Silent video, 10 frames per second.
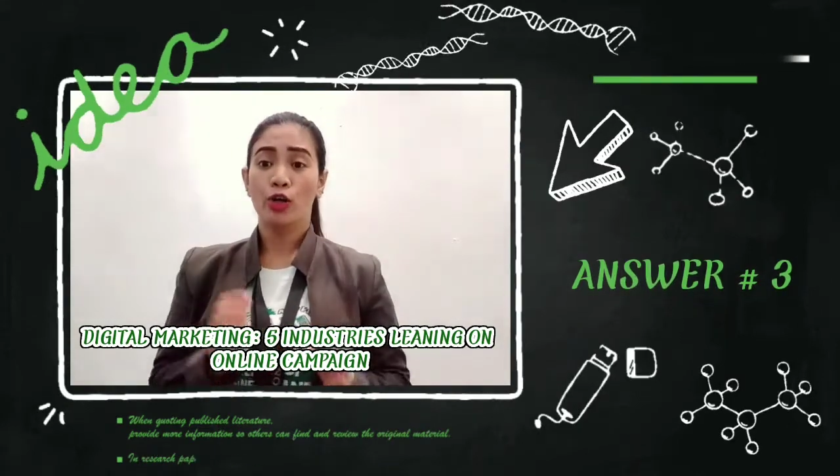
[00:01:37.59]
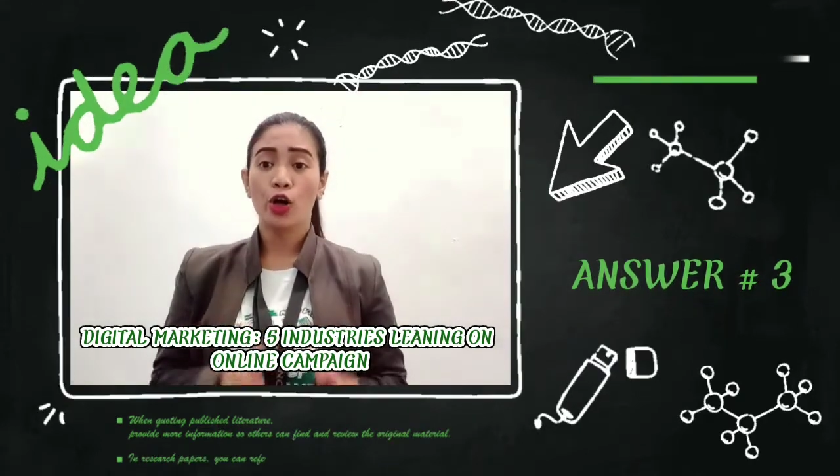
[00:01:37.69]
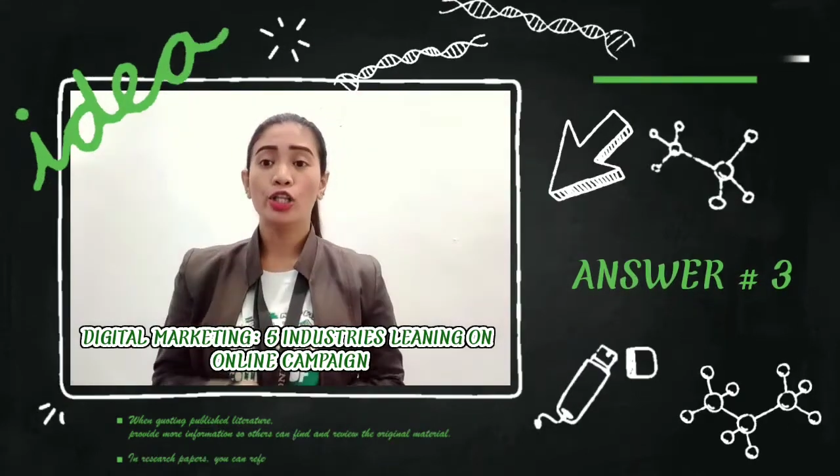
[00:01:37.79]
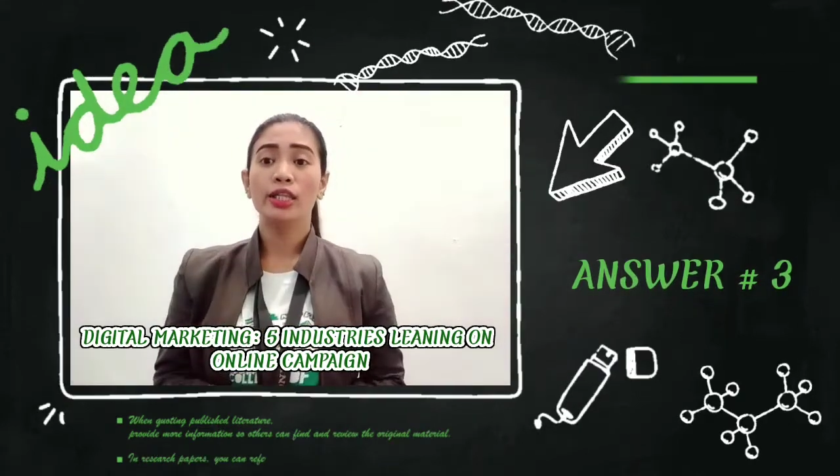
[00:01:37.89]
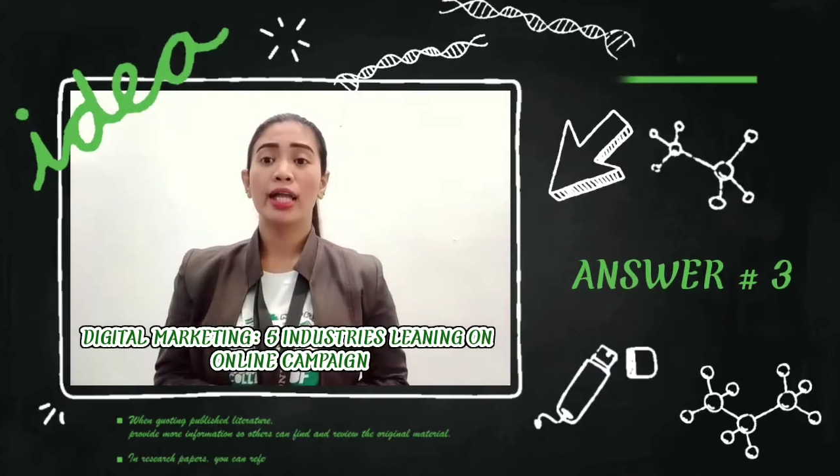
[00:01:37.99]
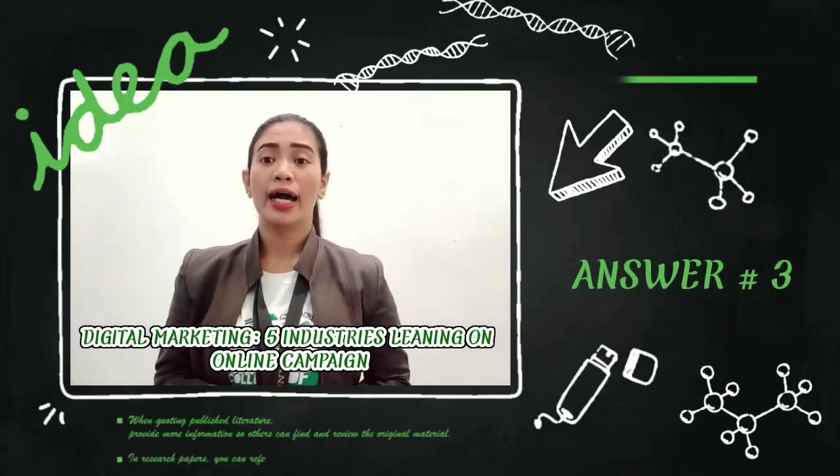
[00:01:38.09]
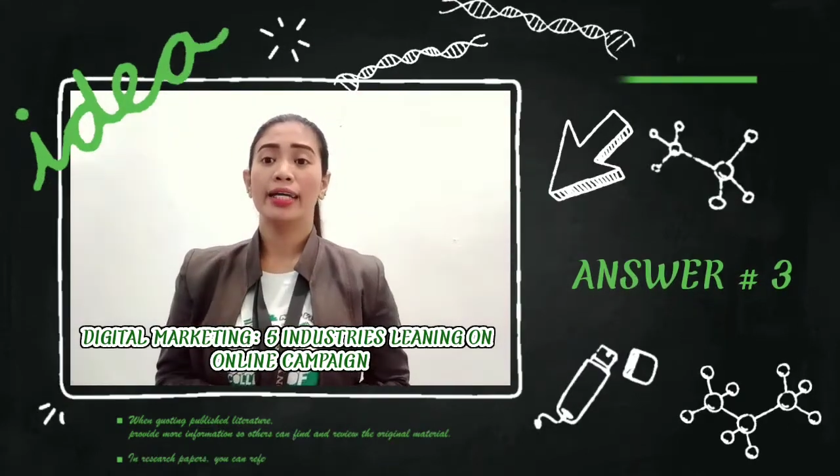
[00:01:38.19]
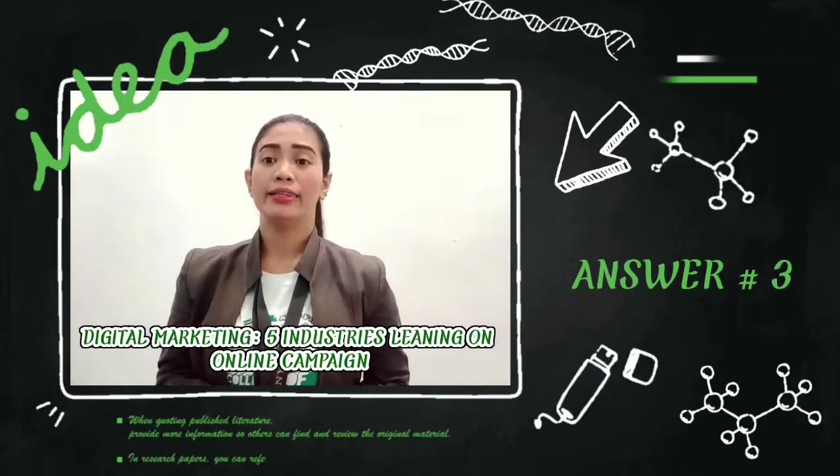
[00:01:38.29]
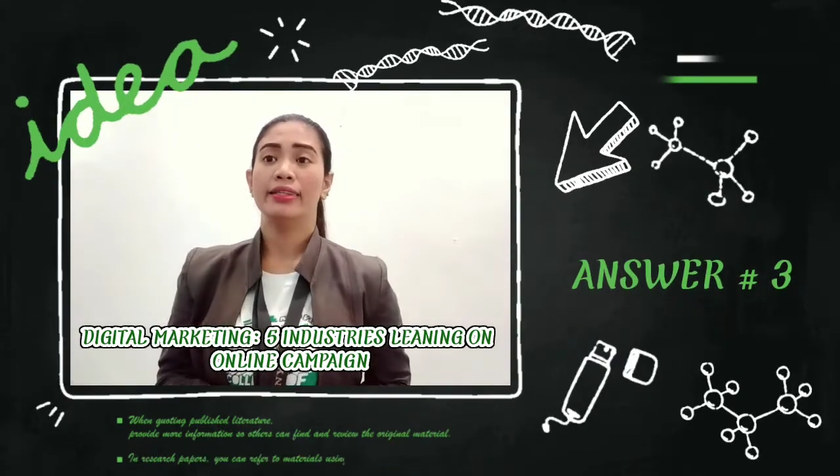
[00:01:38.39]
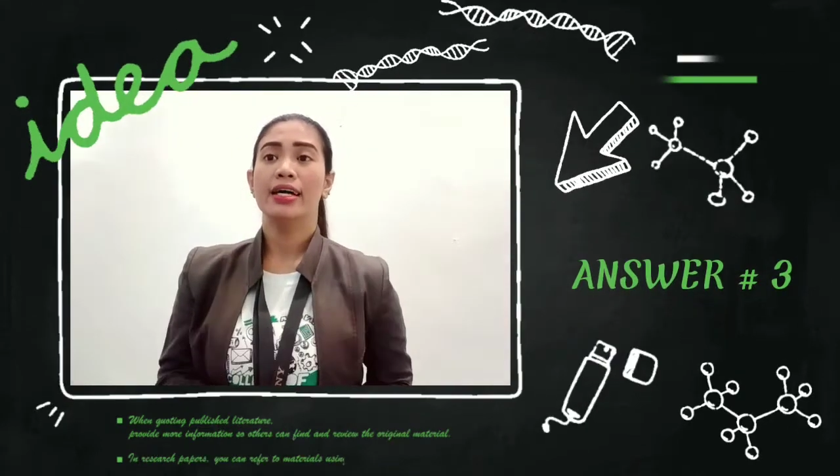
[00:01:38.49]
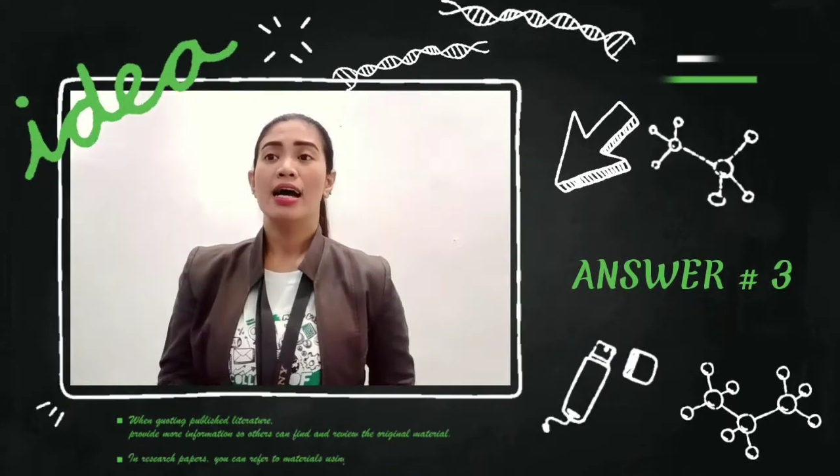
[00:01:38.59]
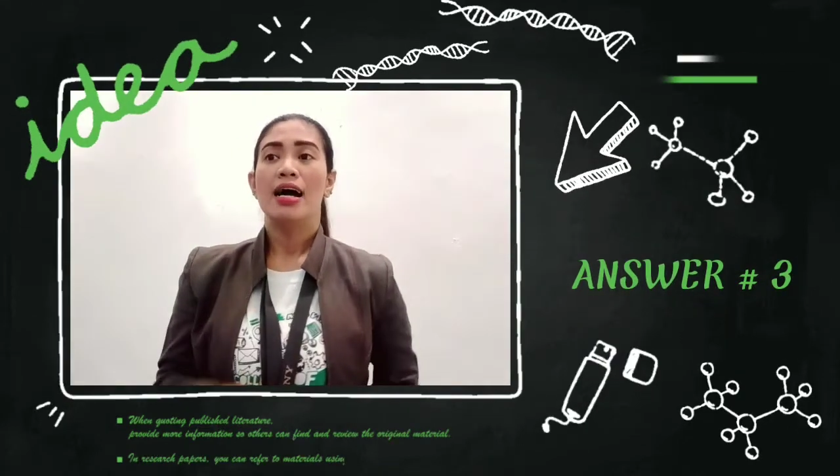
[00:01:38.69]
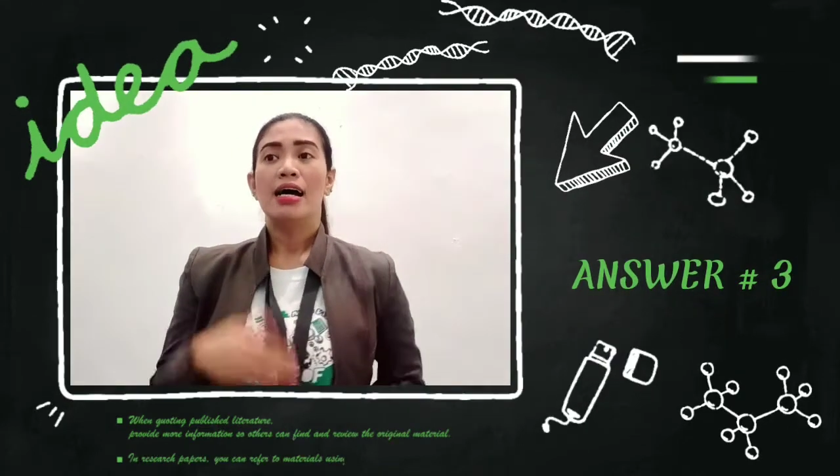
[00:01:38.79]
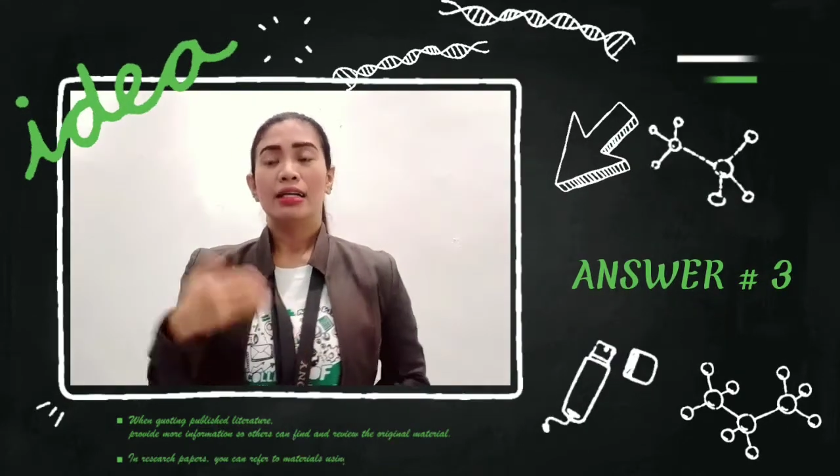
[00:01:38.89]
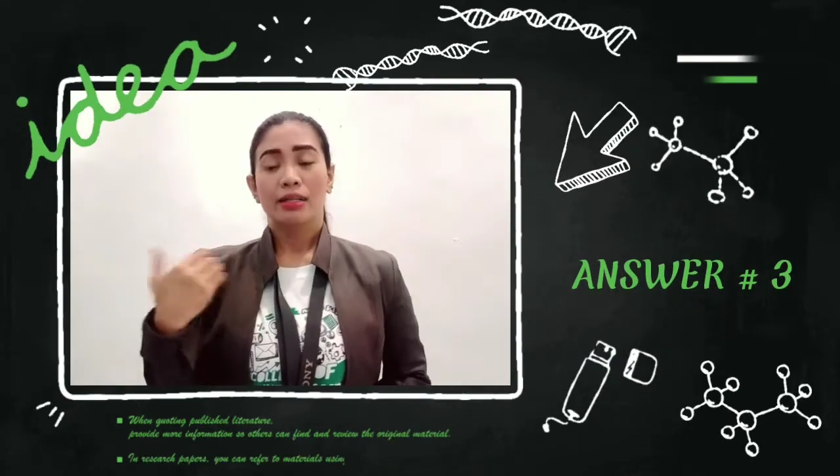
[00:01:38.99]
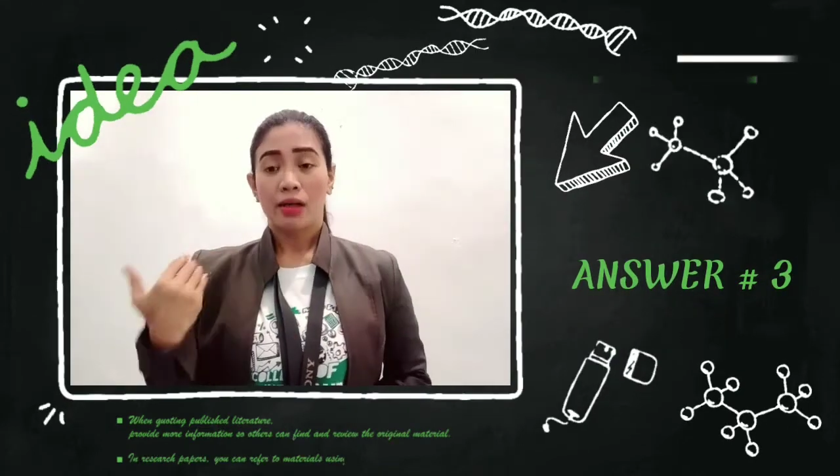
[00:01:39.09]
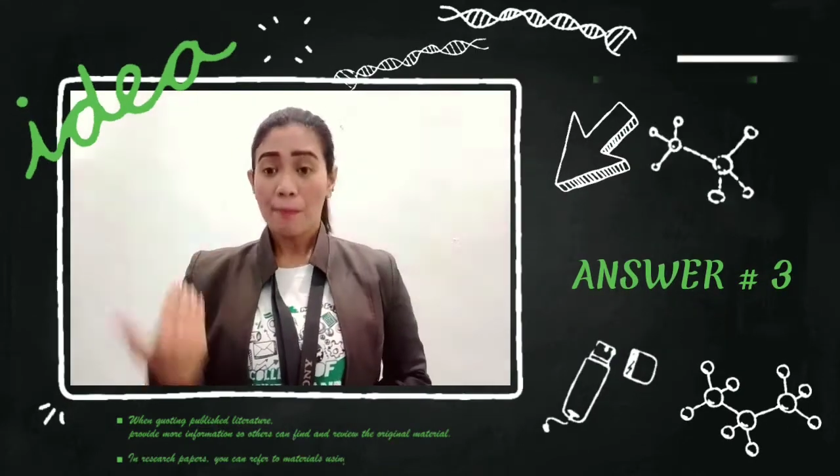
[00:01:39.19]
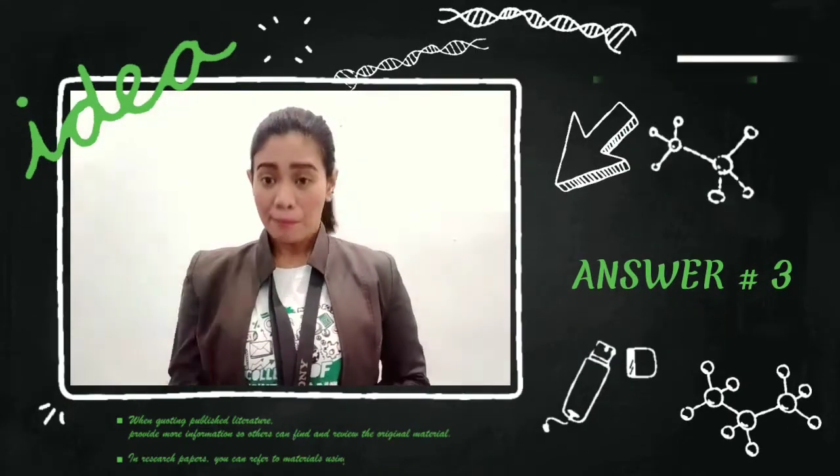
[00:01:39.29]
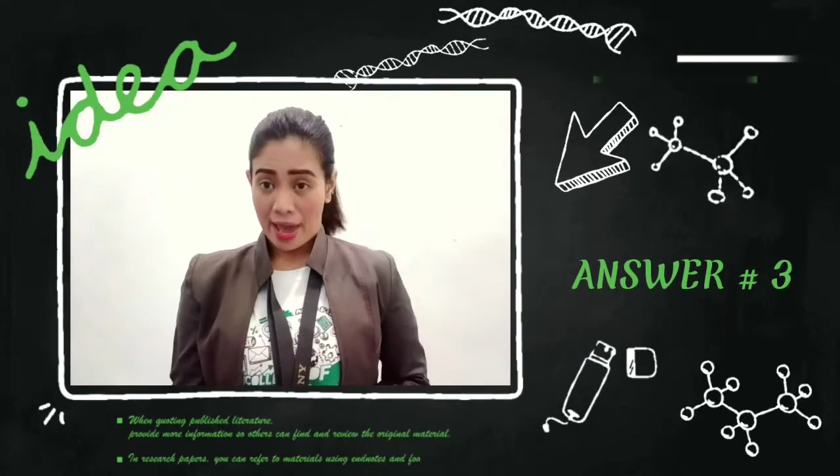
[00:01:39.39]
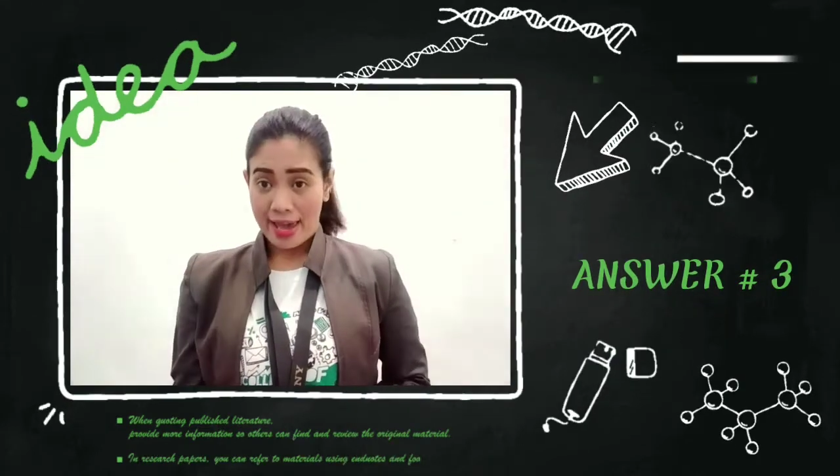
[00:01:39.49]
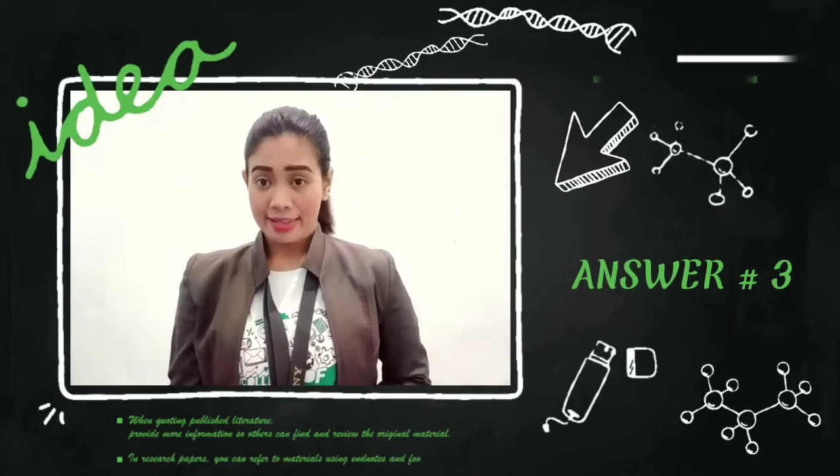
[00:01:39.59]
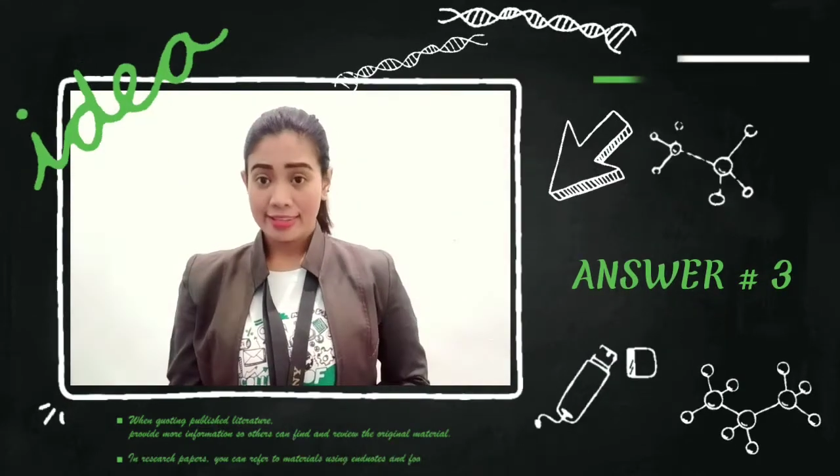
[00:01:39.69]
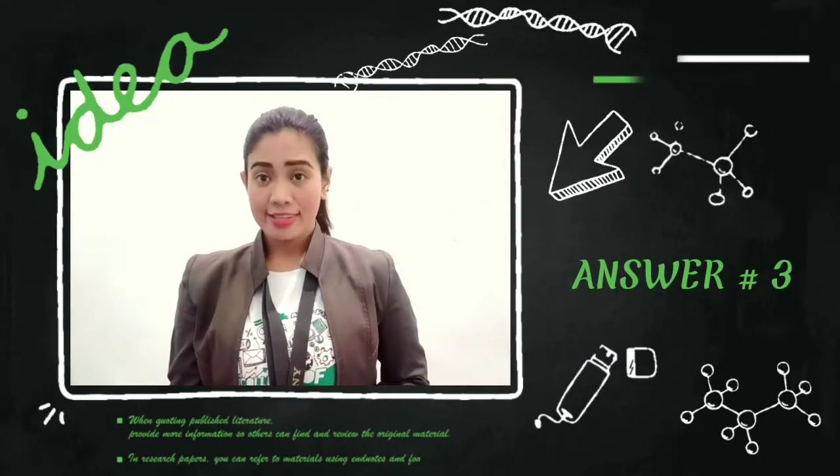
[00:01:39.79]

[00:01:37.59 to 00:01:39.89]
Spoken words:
Online Campaign